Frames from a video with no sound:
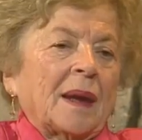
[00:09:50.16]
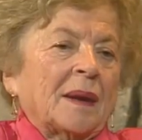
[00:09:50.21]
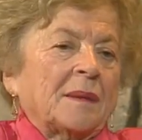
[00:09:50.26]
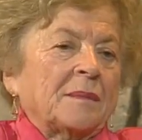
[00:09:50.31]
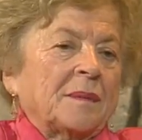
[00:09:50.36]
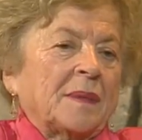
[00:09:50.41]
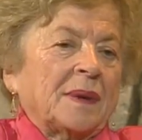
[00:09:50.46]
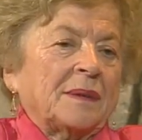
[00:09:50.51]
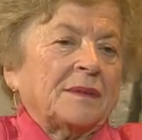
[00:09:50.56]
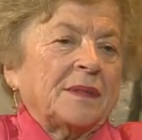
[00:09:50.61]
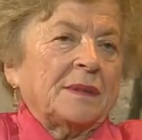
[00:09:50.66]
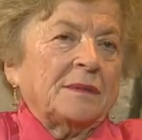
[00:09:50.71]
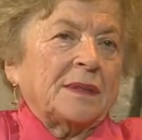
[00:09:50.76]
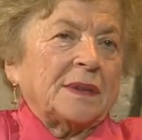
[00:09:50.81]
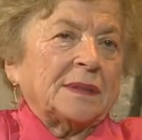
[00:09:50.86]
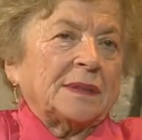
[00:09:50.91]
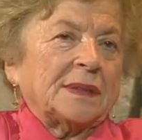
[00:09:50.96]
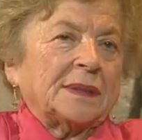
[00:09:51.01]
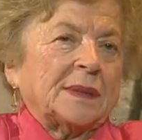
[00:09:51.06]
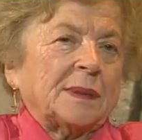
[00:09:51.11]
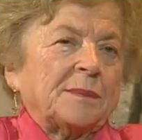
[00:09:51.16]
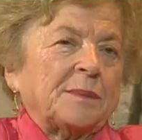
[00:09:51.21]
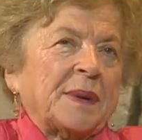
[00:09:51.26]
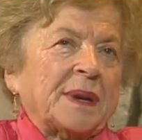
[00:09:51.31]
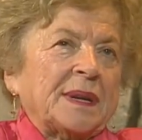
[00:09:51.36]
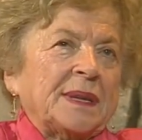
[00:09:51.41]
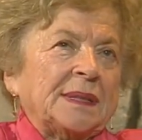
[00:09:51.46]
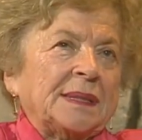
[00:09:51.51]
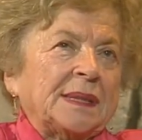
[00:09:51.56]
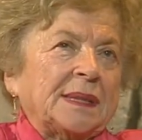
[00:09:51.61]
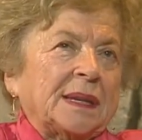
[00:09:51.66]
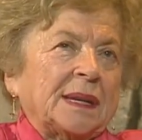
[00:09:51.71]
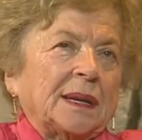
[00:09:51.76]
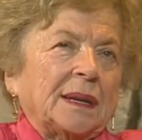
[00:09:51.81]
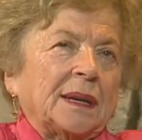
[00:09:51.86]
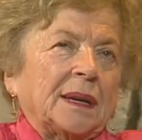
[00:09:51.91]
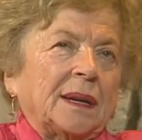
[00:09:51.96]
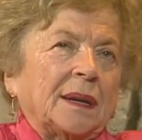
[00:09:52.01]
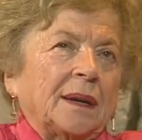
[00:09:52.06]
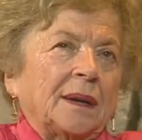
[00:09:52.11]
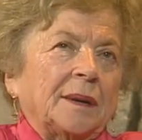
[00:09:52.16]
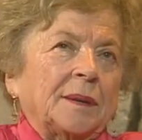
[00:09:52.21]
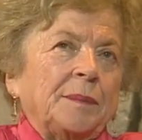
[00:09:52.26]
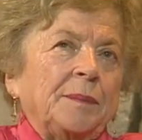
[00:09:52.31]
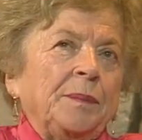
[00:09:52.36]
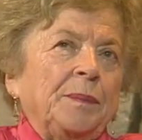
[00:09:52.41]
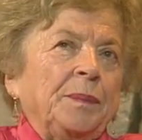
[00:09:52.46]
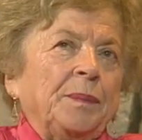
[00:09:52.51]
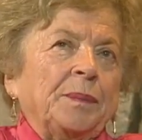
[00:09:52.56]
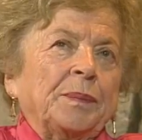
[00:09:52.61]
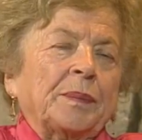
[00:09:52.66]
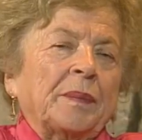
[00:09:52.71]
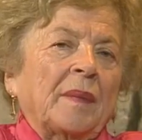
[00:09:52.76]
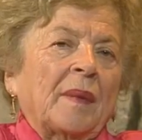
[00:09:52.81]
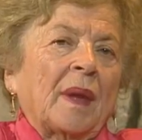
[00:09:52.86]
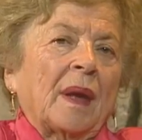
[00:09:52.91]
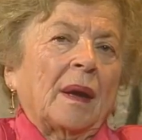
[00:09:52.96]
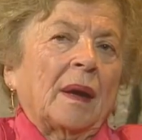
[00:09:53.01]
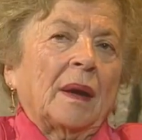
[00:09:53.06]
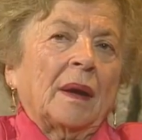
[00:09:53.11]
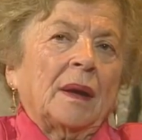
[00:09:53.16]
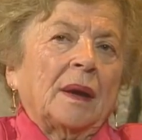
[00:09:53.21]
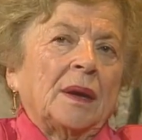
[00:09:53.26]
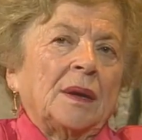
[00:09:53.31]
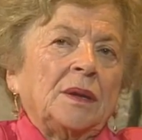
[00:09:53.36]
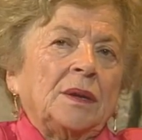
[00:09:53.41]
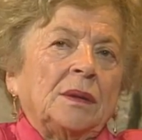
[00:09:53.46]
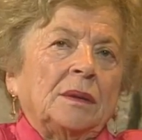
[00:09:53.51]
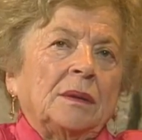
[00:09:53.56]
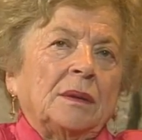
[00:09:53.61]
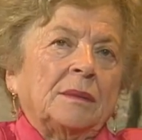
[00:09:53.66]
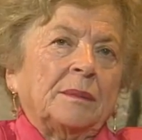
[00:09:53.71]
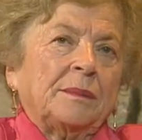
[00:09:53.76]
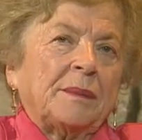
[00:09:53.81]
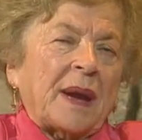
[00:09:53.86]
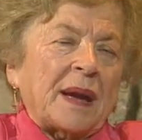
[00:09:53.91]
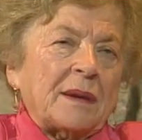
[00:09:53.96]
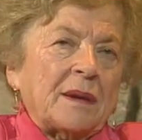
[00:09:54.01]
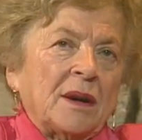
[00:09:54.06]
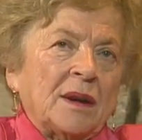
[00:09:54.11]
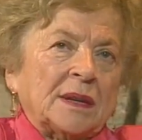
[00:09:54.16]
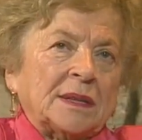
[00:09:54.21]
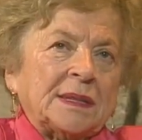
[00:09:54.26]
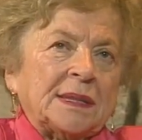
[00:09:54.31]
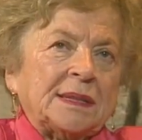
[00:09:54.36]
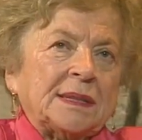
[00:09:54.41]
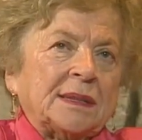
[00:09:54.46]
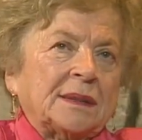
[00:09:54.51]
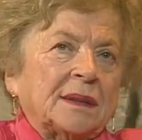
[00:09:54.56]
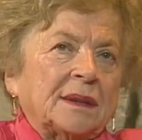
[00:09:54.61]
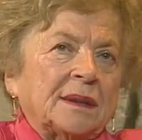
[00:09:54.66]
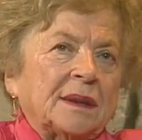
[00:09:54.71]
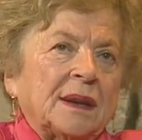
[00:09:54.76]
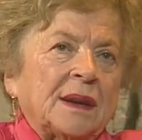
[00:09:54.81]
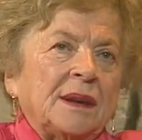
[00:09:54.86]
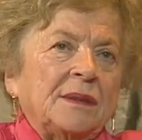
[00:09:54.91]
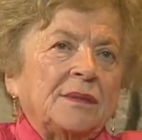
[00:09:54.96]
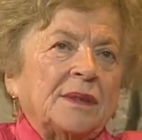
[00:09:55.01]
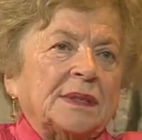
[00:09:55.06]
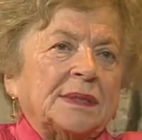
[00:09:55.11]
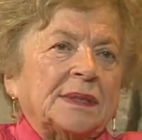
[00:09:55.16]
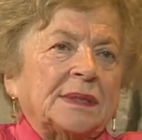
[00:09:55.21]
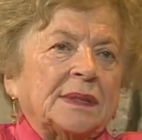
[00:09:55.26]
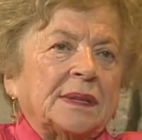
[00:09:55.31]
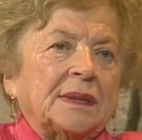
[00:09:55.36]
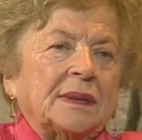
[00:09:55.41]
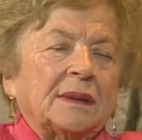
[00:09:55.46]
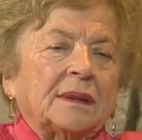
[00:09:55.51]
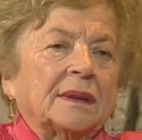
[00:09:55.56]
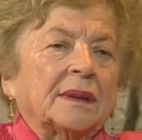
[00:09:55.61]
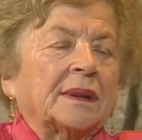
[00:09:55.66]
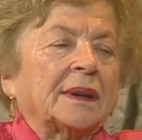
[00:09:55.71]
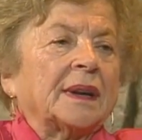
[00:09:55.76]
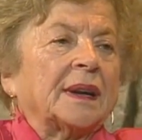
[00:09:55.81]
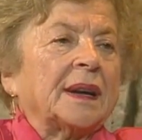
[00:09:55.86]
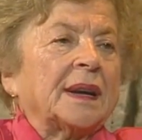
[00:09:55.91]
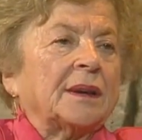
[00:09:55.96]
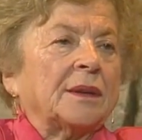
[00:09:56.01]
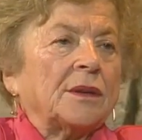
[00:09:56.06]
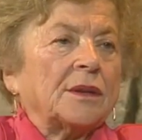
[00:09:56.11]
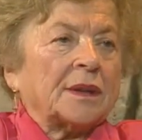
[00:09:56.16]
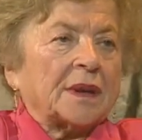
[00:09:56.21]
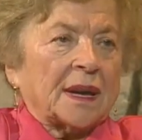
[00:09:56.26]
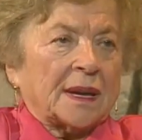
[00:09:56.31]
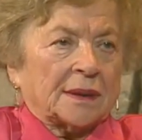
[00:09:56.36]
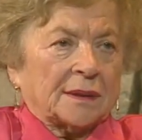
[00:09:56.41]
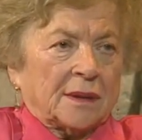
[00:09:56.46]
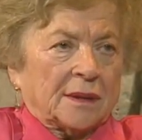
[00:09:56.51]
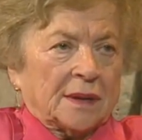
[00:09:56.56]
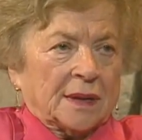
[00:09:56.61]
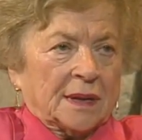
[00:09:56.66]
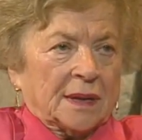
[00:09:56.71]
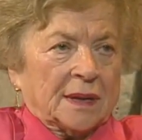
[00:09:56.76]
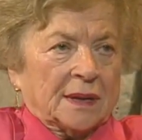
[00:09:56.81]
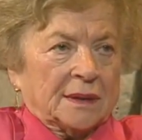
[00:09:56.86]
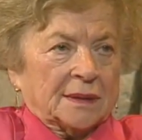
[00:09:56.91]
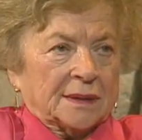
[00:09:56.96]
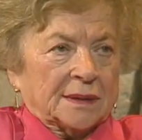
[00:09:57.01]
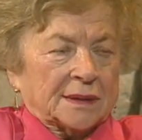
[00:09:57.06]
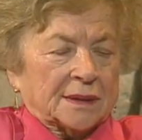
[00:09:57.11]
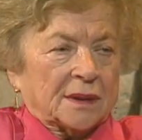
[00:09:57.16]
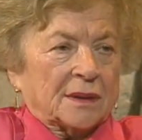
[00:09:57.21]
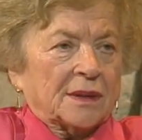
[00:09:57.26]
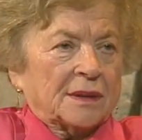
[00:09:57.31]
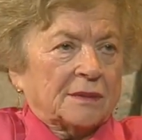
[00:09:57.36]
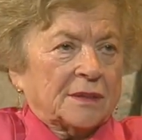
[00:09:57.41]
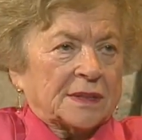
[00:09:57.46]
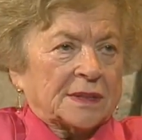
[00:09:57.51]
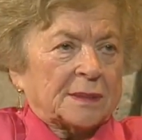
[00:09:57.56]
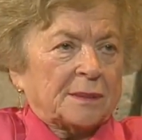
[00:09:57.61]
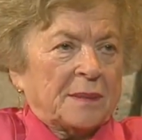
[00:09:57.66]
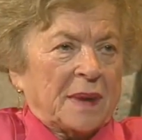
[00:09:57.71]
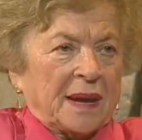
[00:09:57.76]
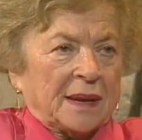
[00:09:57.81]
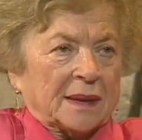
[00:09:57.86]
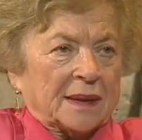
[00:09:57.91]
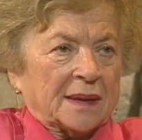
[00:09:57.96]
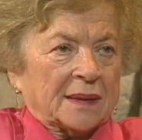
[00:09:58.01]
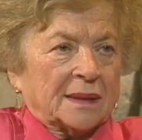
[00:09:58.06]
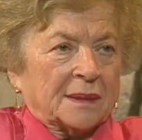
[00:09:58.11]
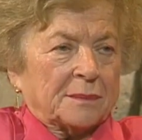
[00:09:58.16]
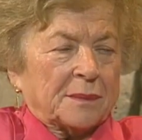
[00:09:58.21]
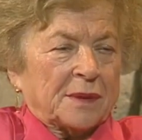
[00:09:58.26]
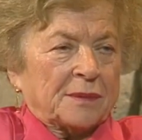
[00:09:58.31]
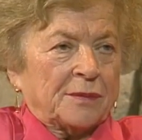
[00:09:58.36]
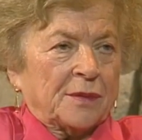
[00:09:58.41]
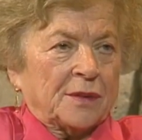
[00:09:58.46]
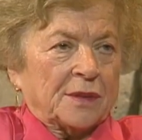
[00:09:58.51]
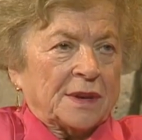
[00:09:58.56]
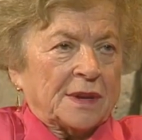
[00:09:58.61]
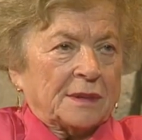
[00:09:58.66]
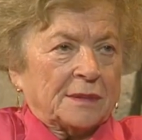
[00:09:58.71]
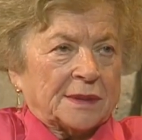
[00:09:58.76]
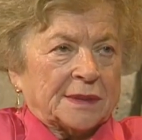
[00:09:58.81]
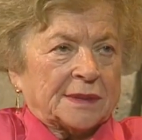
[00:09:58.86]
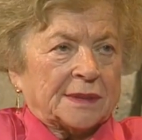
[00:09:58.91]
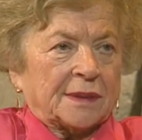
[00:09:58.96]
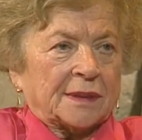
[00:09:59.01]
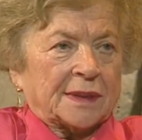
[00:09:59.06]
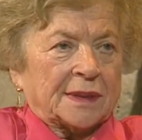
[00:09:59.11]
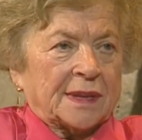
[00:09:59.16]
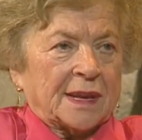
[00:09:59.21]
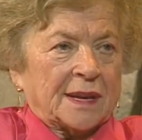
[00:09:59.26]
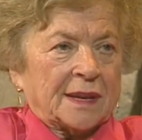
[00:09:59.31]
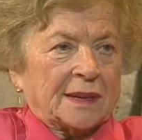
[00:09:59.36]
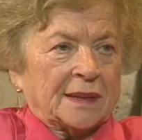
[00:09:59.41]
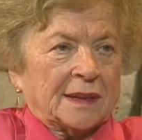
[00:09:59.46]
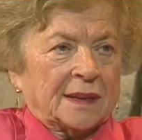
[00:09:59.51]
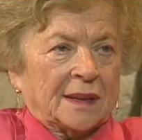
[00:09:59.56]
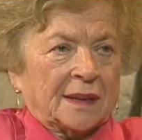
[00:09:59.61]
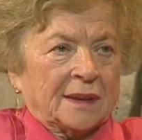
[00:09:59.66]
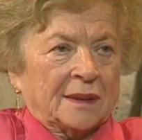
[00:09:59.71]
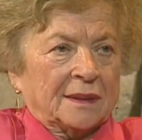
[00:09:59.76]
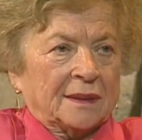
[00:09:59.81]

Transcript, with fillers: But he was the priest in, uh, in by us, he was Greco-Catholic, so he was married before he was ordained.